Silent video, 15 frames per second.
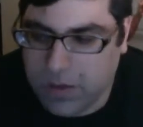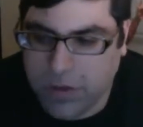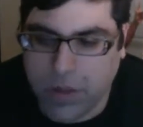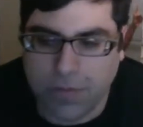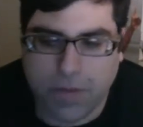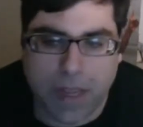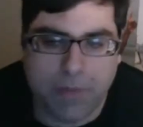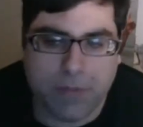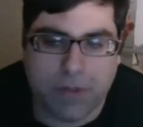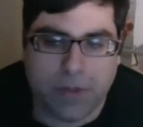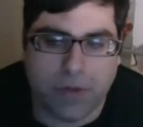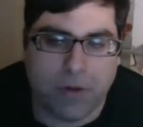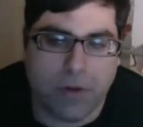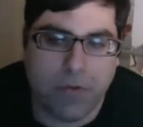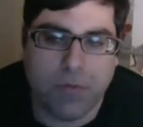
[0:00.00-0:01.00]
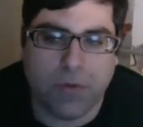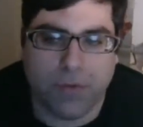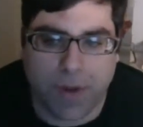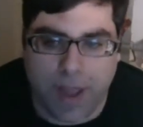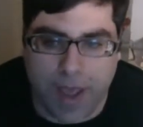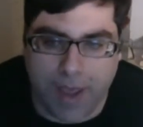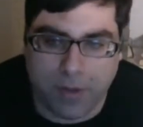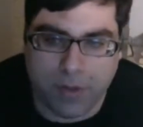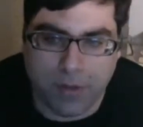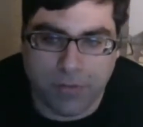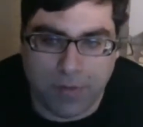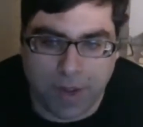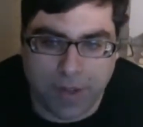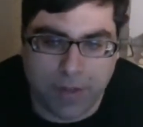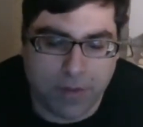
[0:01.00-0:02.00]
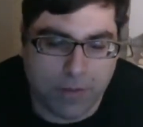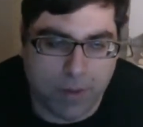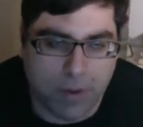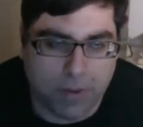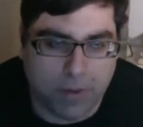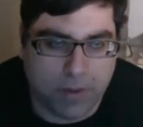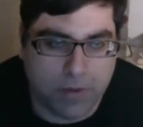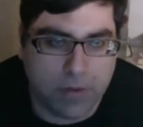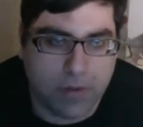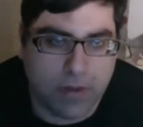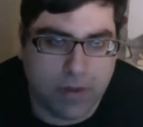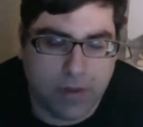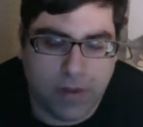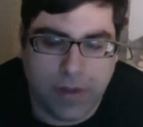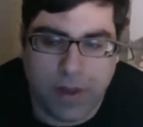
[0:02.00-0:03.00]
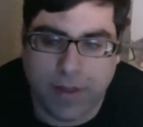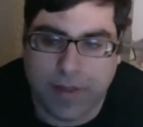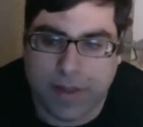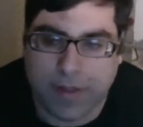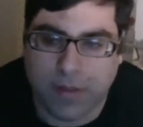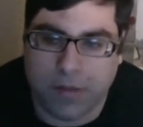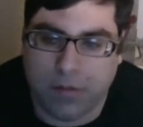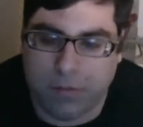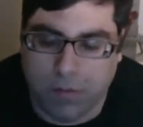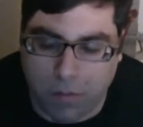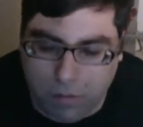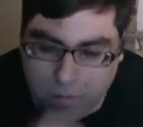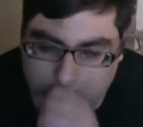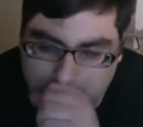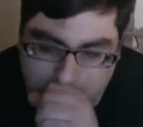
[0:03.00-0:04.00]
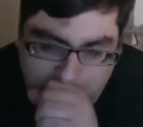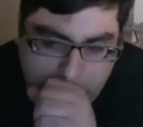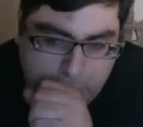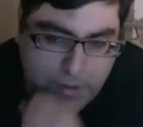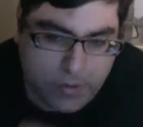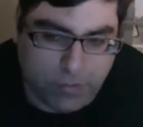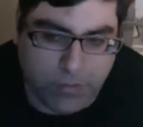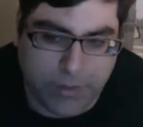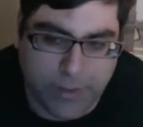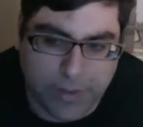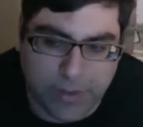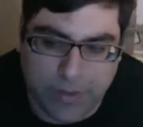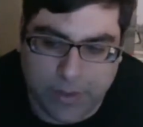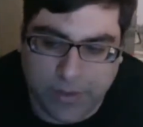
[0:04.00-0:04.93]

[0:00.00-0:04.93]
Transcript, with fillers: Sometimes it's an overreaction by his opponents, and that's that's really